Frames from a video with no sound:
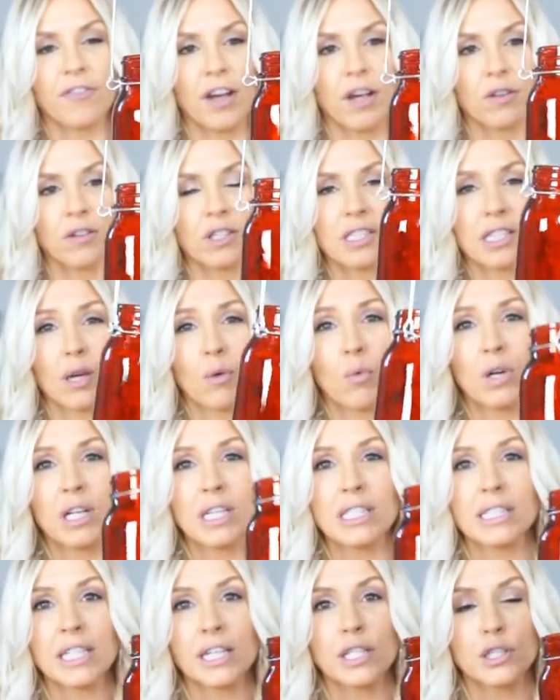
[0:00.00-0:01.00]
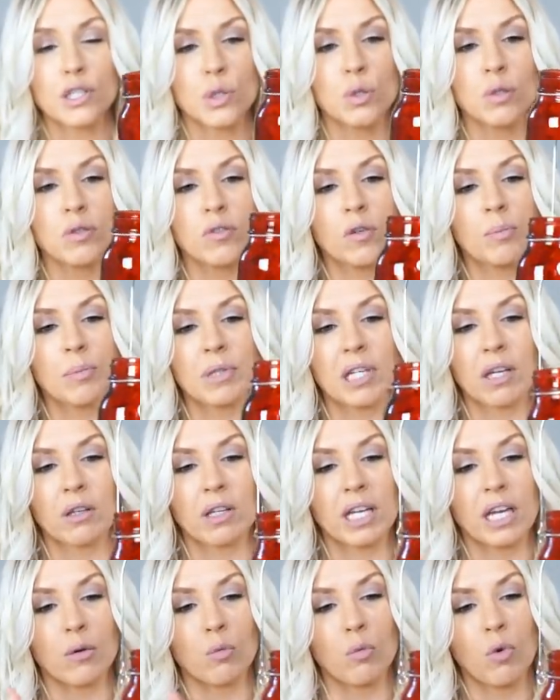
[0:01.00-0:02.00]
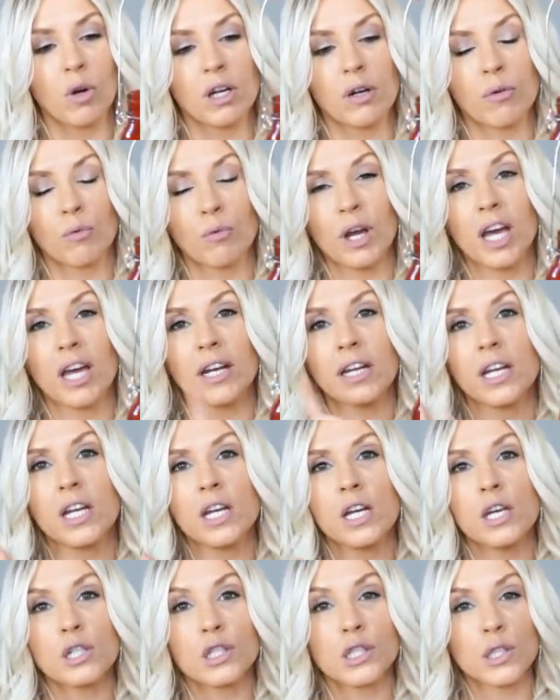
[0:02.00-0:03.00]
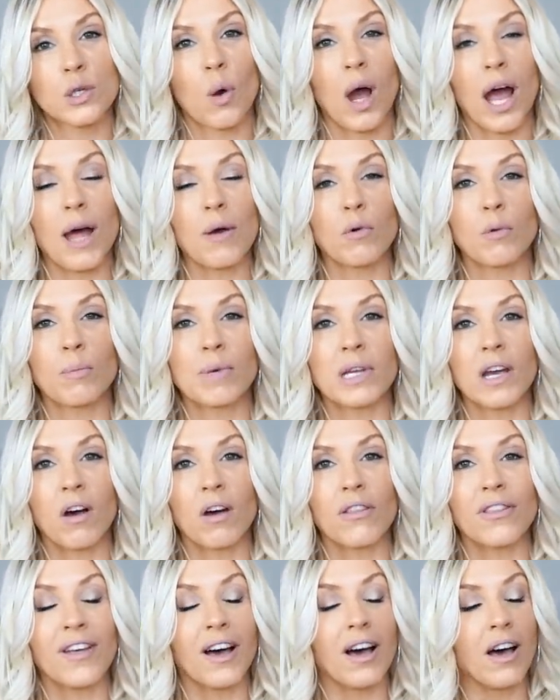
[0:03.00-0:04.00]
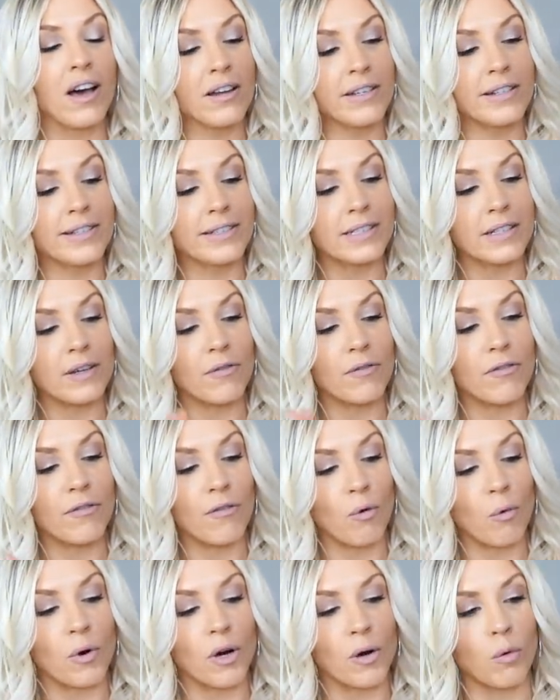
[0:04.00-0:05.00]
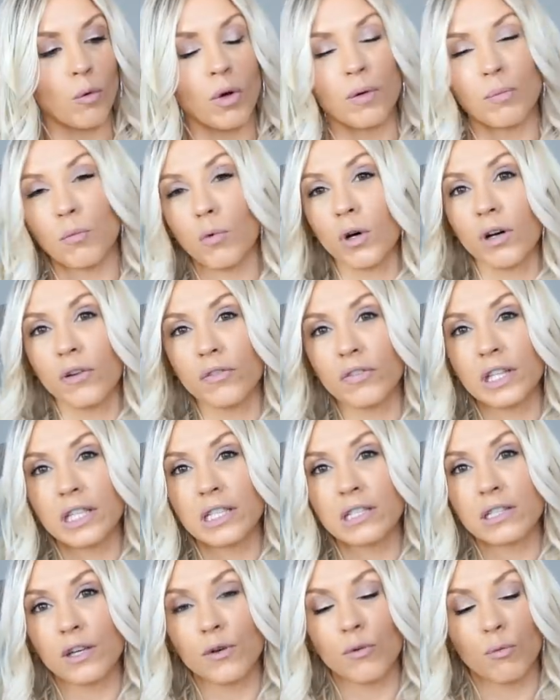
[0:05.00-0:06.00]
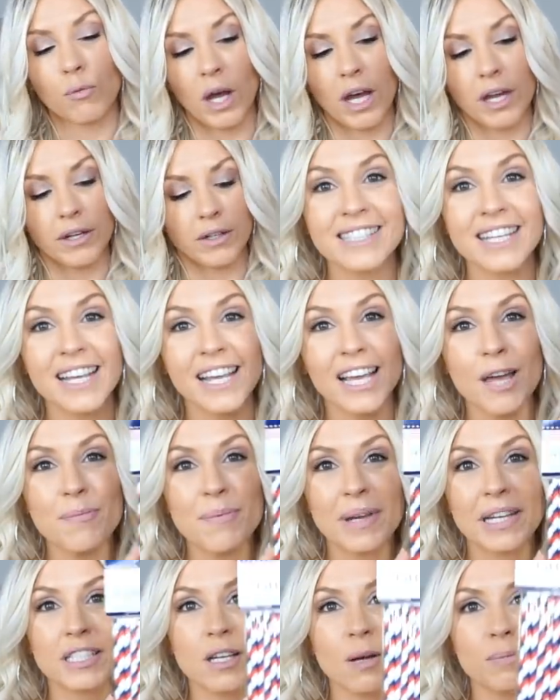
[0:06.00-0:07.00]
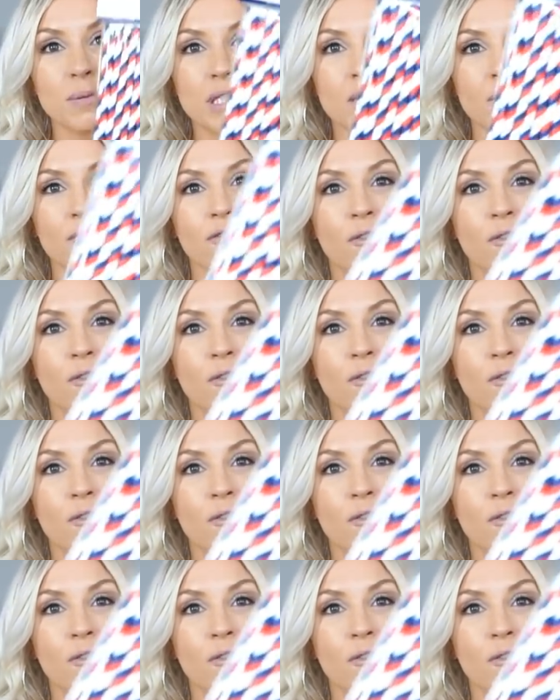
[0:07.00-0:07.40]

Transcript: found this. I wanted to get two of them. They only had one in red. So I will be on the hunt for one more of these in red. Next thing, I picked up some